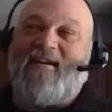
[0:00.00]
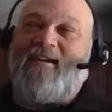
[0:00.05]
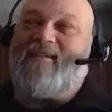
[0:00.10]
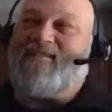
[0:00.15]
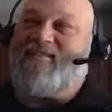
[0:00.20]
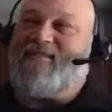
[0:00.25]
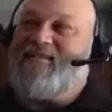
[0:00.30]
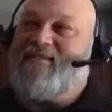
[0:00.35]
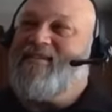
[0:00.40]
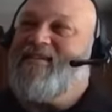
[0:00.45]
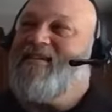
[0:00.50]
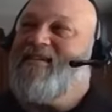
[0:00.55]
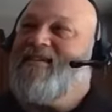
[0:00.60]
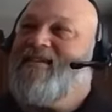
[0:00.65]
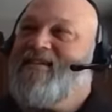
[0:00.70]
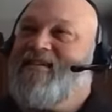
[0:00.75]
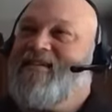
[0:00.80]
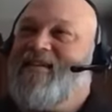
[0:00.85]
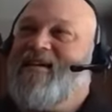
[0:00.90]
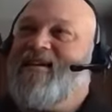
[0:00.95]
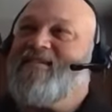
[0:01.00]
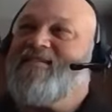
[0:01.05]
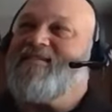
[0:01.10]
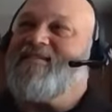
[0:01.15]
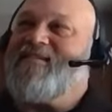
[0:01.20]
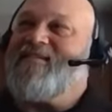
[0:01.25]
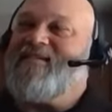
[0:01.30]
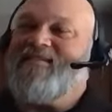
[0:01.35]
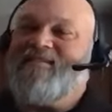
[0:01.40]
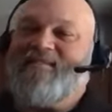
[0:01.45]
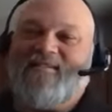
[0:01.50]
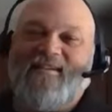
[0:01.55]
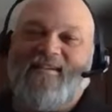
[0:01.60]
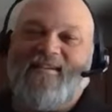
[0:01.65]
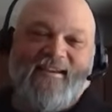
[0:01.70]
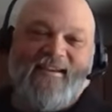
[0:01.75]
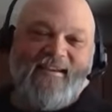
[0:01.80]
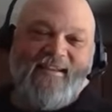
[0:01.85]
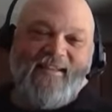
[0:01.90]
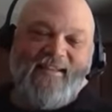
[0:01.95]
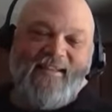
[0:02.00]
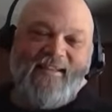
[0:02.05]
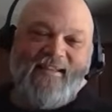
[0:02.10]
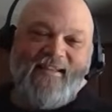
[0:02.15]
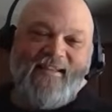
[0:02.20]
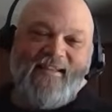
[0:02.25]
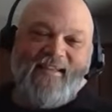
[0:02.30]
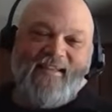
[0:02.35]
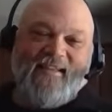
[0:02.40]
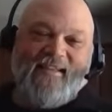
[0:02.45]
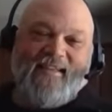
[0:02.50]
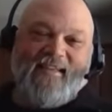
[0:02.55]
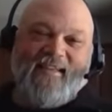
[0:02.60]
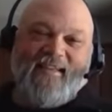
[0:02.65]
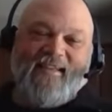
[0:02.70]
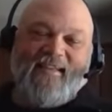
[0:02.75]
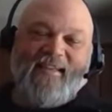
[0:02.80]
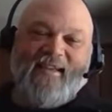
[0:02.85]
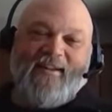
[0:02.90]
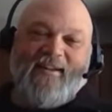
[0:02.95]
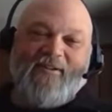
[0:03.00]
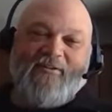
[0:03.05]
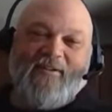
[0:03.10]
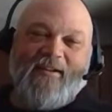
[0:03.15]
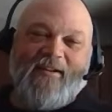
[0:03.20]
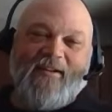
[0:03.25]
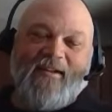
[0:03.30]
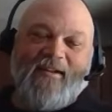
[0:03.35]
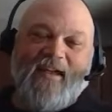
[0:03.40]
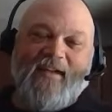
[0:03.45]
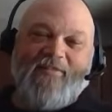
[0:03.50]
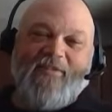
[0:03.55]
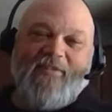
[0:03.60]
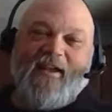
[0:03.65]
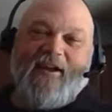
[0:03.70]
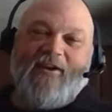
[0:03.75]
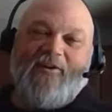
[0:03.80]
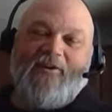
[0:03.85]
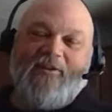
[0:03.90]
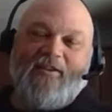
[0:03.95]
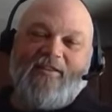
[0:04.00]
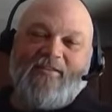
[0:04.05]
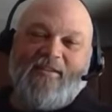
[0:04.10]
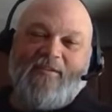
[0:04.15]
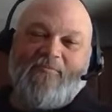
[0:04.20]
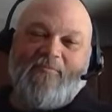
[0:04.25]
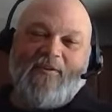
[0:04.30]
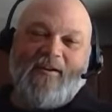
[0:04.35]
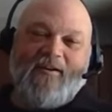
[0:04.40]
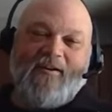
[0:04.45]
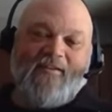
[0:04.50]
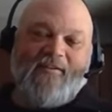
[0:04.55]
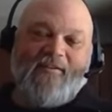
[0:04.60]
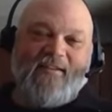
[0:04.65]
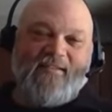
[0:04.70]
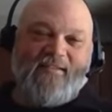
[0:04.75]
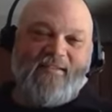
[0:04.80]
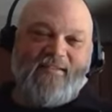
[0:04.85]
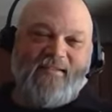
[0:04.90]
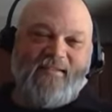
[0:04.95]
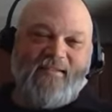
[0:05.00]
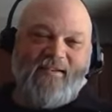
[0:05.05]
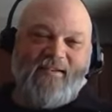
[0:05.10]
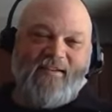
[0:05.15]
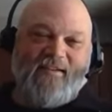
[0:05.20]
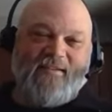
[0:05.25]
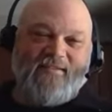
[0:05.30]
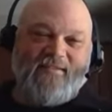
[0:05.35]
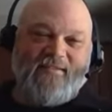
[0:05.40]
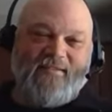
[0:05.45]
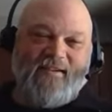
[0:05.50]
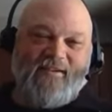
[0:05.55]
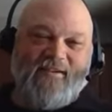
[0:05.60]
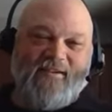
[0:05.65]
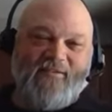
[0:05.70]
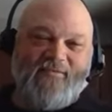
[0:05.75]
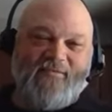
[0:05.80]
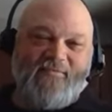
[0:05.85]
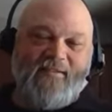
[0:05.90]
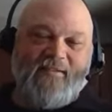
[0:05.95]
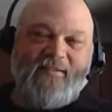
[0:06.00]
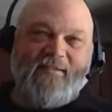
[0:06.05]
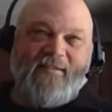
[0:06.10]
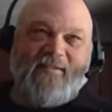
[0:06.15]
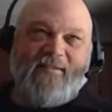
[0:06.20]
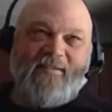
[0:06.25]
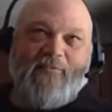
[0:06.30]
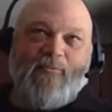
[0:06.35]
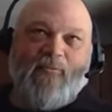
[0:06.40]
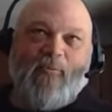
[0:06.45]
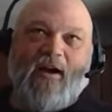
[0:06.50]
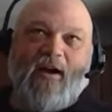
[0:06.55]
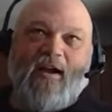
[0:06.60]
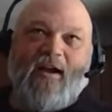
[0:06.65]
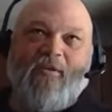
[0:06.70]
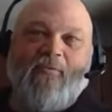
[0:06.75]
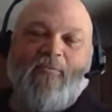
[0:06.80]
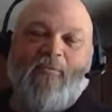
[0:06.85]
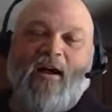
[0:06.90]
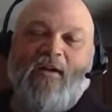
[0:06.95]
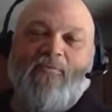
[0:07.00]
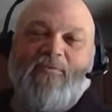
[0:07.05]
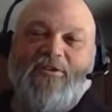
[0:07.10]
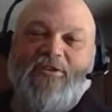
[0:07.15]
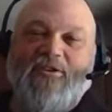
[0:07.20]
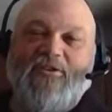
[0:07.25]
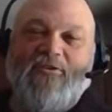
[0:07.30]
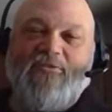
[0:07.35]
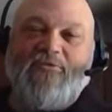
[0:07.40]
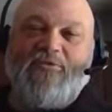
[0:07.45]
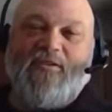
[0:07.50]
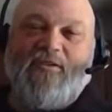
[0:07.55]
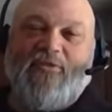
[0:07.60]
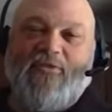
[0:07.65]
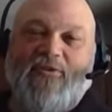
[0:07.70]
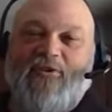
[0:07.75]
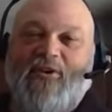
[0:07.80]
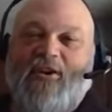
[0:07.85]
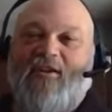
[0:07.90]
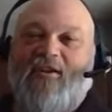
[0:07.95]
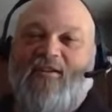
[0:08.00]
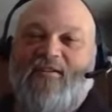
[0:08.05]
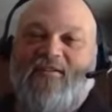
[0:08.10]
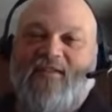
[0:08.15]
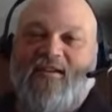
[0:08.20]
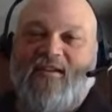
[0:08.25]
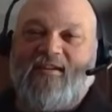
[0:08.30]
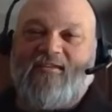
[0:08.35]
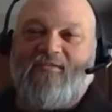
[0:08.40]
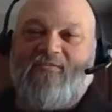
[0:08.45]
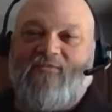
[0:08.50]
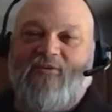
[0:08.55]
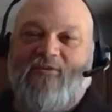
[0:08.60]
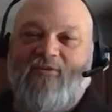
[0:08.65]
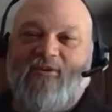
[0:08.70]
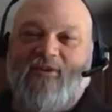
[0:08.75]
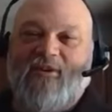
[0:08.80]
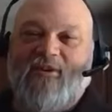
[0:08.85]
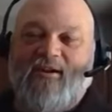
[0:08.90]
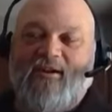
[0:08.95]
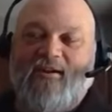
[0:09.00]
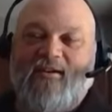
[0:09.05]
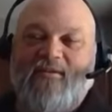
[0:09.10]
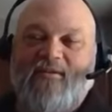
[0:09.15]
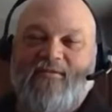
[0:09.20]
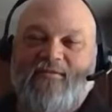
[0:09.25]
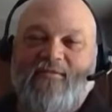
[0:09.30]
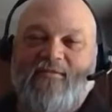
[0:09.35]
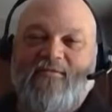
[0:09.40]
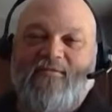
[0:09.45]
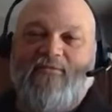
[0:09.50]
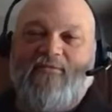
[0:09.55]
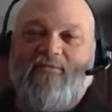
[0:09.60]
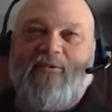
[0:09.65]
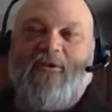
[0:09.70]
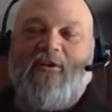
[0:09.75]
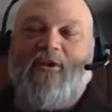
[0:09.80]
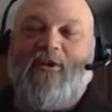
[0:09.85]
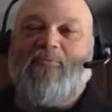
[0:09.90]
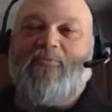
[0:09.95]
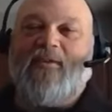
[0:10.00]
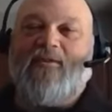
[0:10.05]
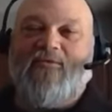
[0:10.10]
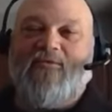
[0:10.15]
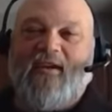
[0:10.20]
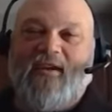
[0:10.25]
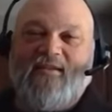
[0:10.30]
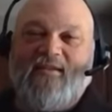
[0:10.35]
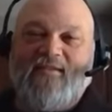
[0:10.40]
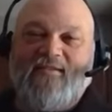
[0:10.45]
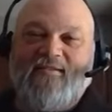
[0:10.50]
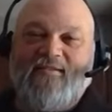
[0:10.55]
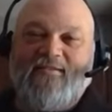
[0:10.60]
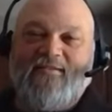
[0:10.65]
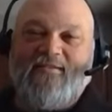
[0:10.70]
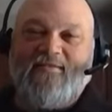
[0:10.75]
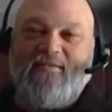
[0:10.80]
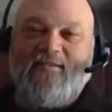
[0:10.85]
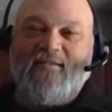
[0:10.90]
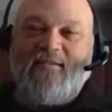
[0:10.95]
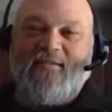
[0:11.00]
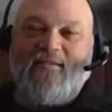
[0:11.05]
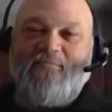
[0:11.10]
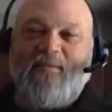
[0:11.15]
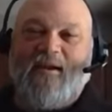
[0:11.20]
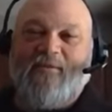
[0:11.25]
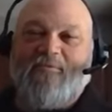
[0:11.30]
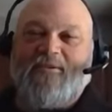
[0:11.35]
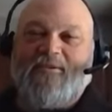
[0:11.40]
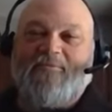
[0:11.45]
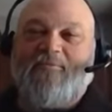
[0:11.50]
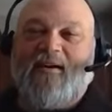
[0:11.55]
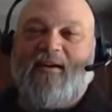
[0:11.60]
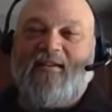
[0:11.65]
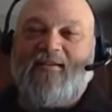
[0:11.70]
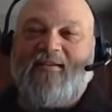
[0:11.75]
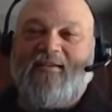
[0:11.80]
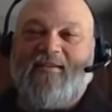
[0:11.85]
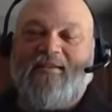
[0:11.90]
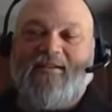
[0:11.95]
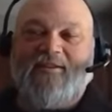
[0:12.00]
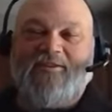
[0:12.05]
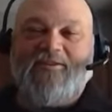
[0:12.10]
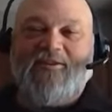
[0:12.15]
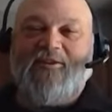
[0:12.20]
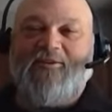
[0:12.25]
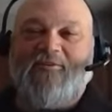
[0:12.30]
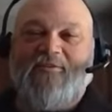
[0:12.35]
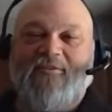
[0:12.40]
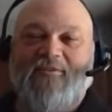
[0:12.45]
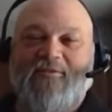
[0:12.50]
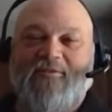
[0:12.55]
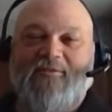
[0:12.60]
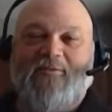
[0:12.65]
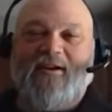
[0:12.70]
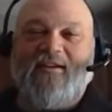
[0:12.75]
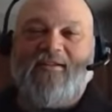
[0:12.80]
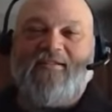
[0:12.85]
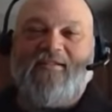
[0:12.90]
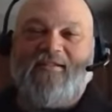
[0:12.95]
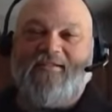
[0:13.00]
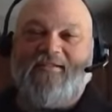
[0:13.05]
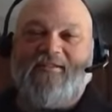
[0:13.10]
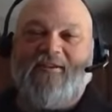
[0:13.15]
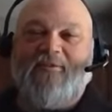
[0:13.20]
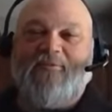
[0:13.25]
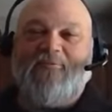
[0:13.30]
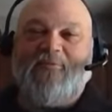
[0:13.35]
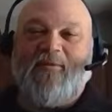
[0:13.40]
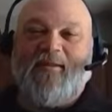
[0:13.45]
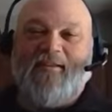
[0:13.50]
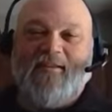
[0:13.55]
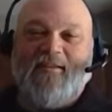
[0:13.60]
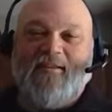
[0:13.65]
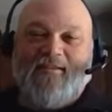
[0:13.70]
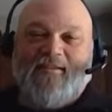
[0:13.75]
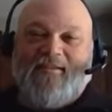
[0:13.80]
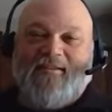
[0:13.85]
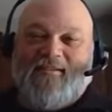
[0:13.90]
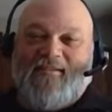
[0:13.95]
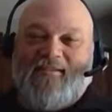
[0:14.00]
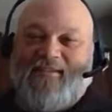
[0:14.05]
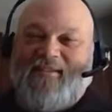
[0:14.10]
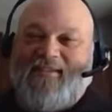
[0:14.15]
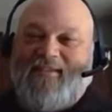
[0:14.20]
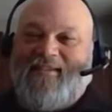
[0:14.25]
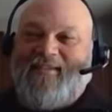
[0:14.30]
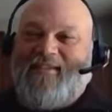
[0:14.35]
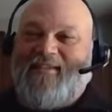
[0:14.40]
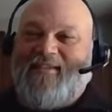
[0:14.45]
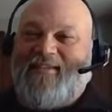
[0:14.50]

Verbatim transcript: to his records. Yes, because so, uh, uh, you know I, I think I heard it somewhere is uh, you know. Why, why would you use a thirty aught six for uh, for home defense? And my response is because shooting twice is stupid. There you go.